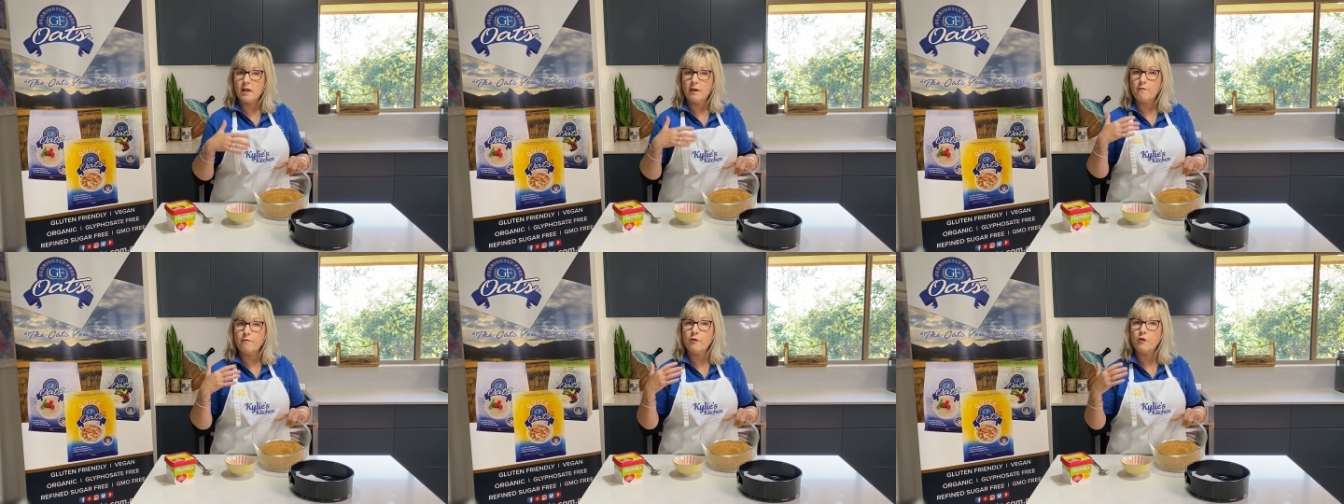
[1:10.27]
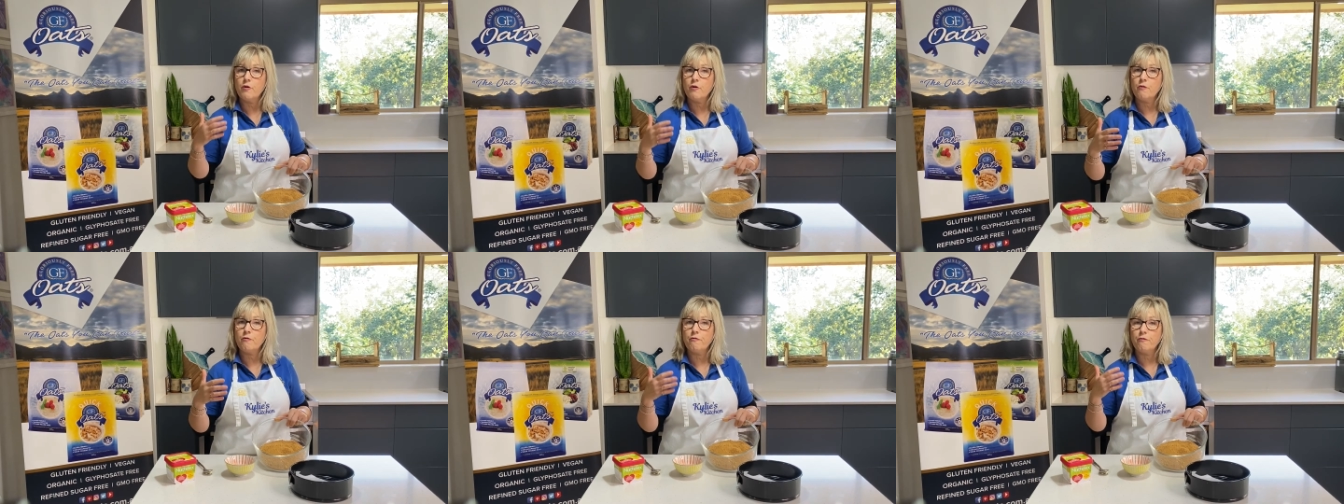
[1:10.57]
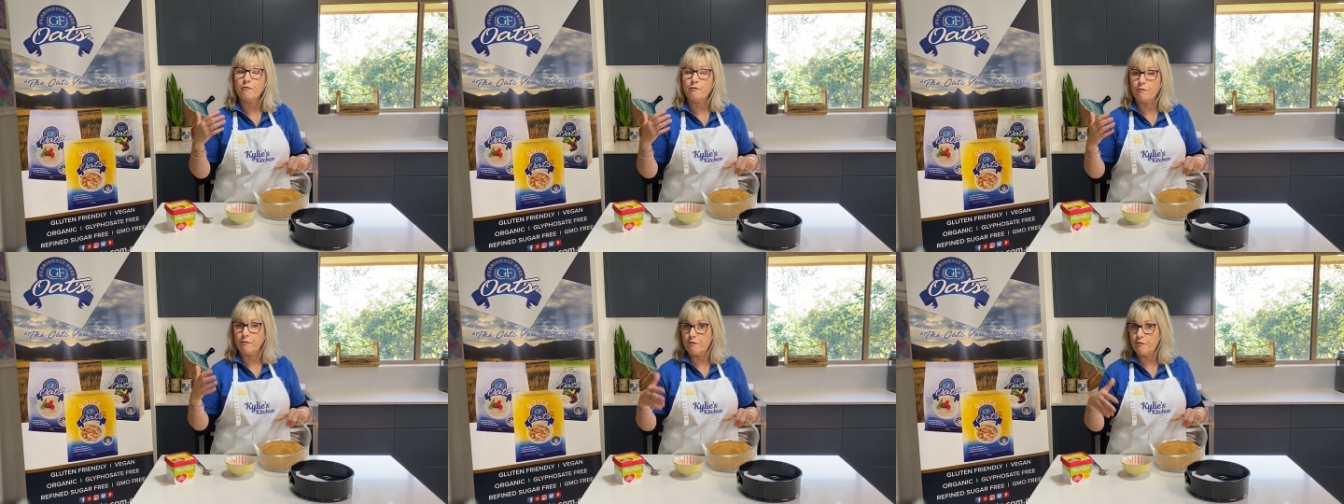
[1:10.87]
if you're
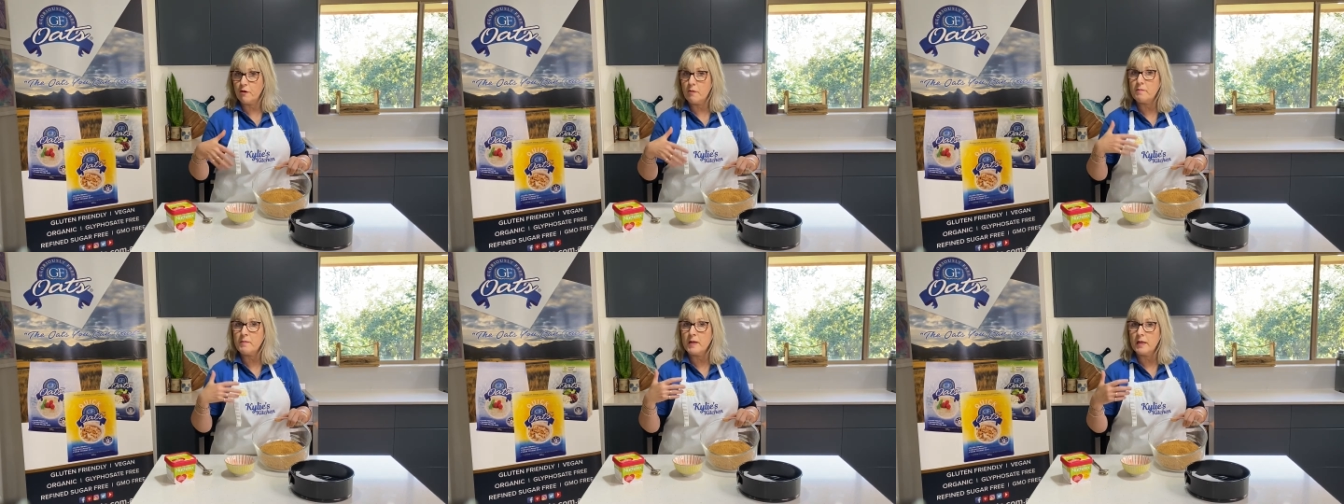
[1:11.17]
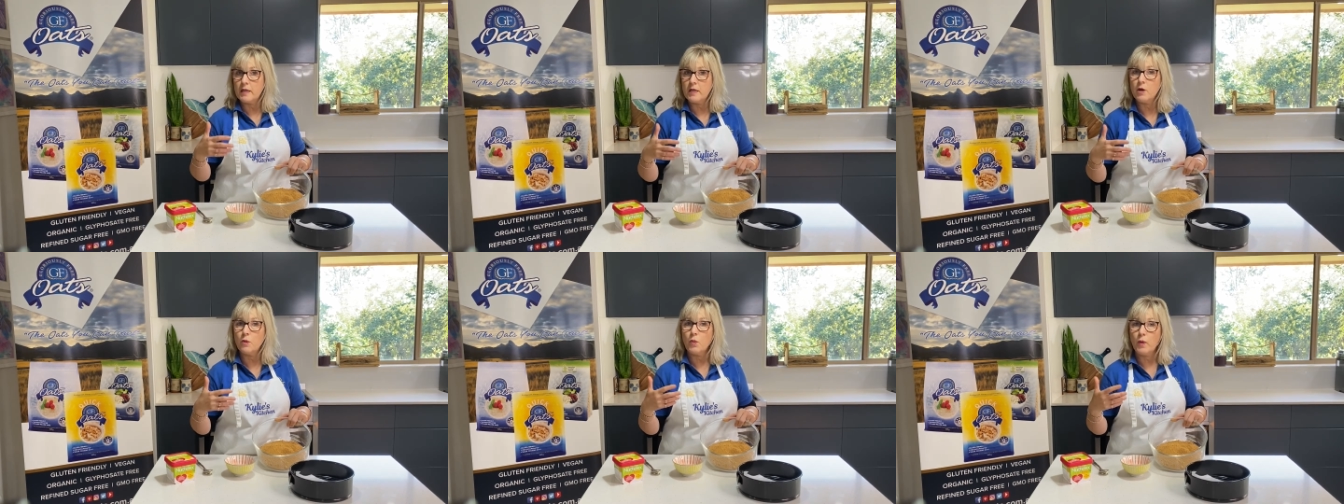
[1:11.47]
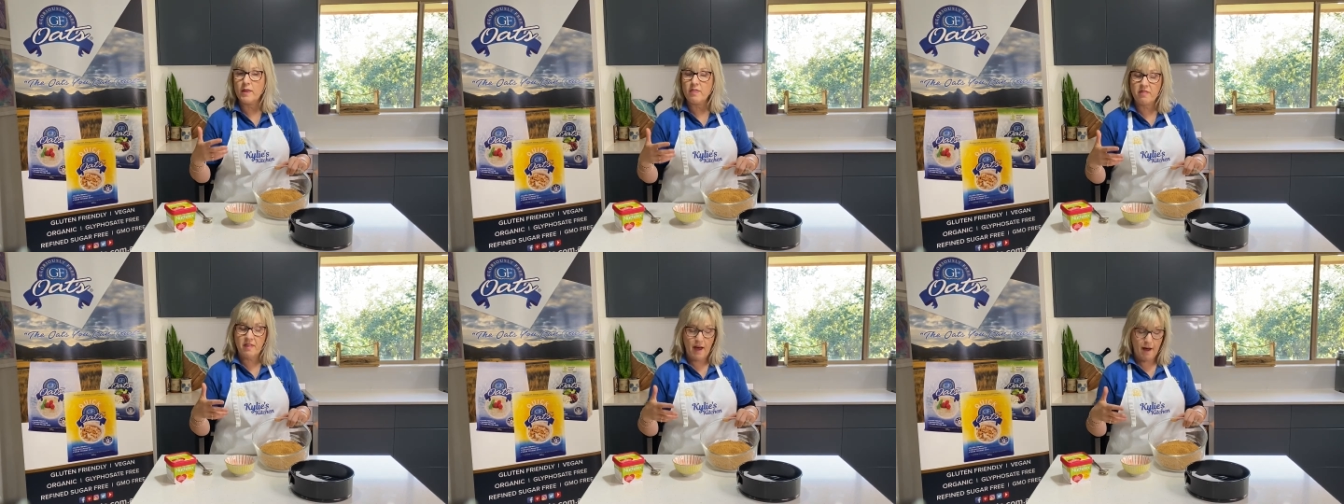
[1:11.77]
familiar
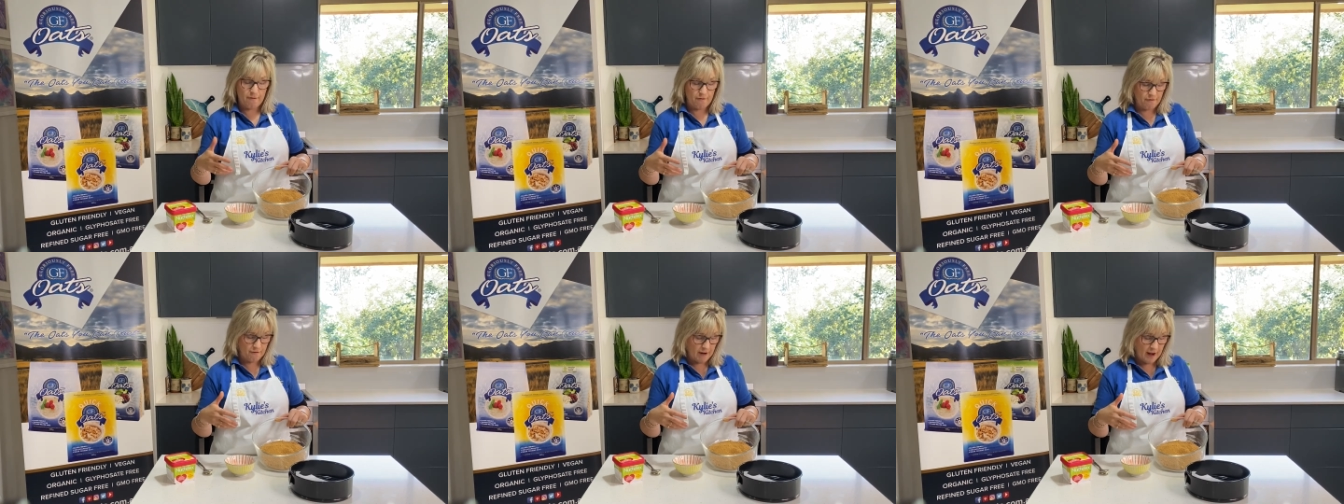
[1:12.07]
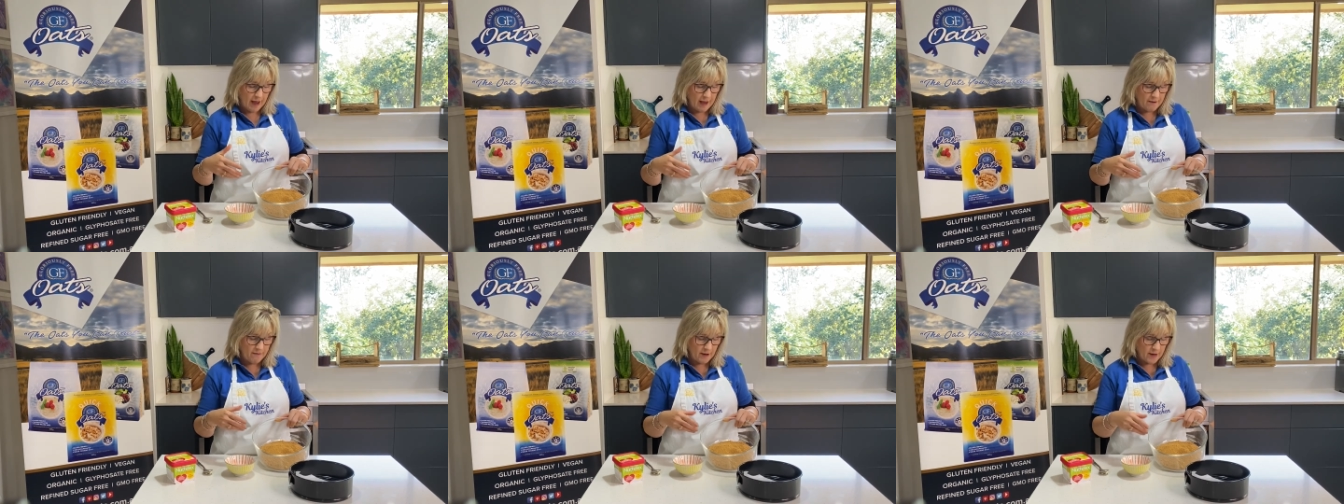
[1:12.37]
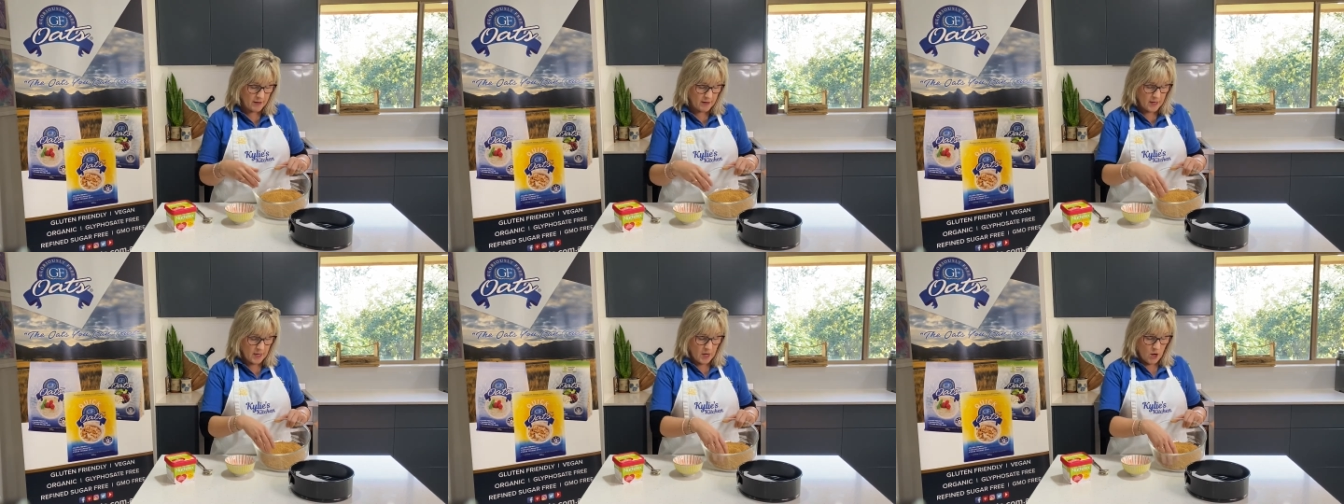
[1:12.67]
with that flavor,